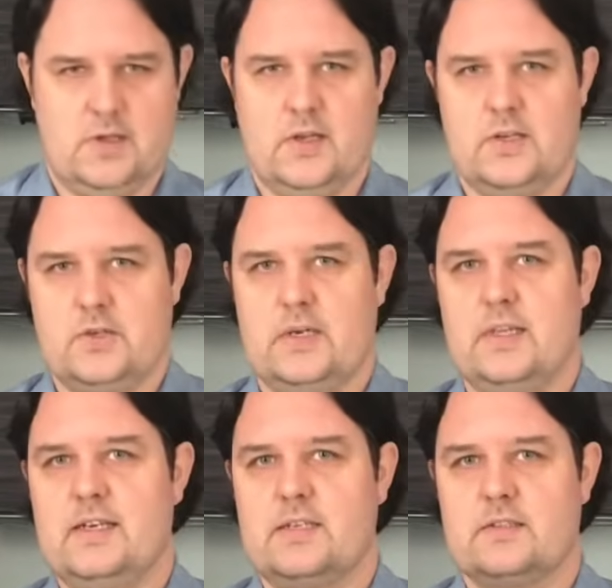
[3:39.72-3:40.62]
So I
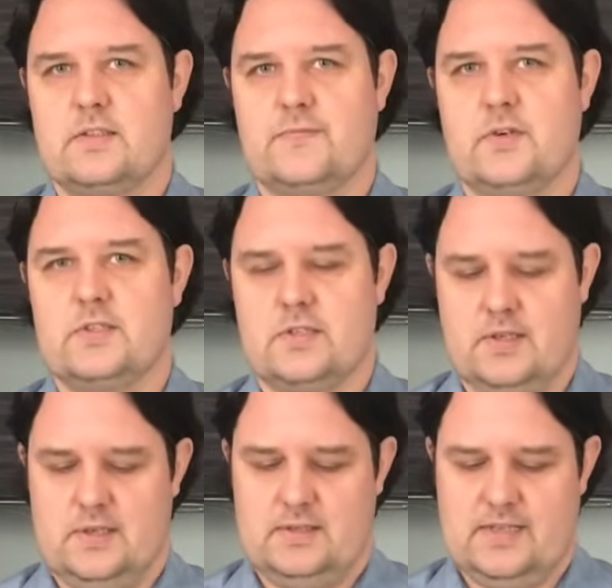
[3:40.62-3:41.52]
like to first
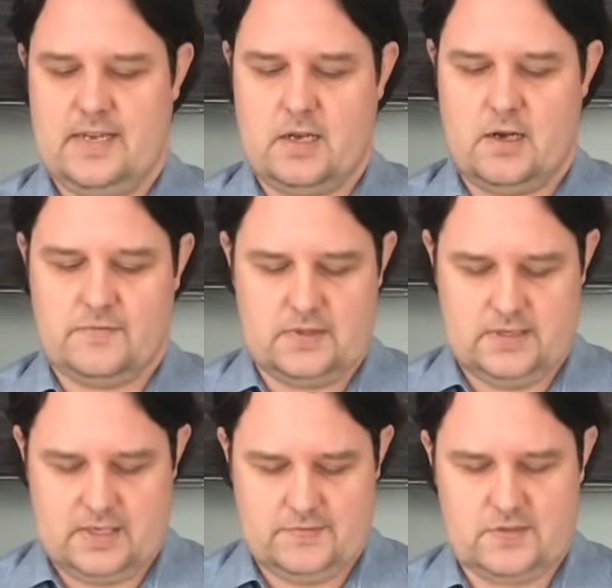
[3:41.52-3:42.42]
take off the
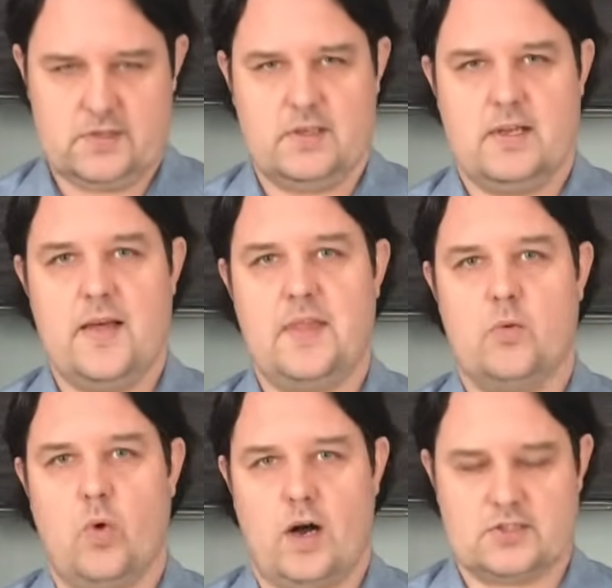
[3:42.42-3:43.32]
leaves and
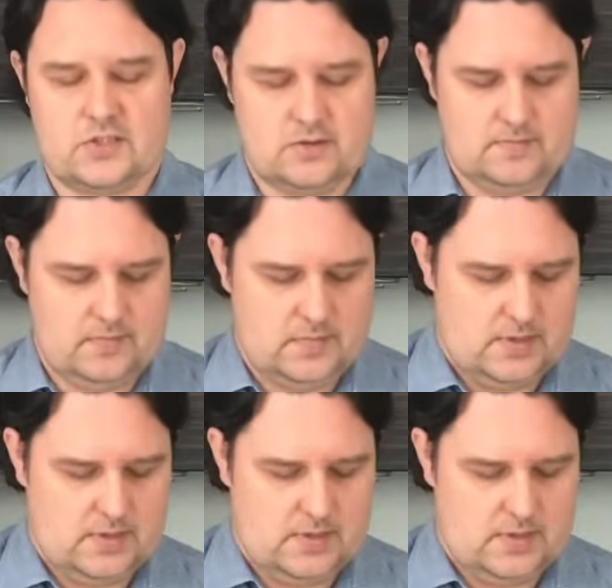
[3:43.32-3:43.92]
then wash them.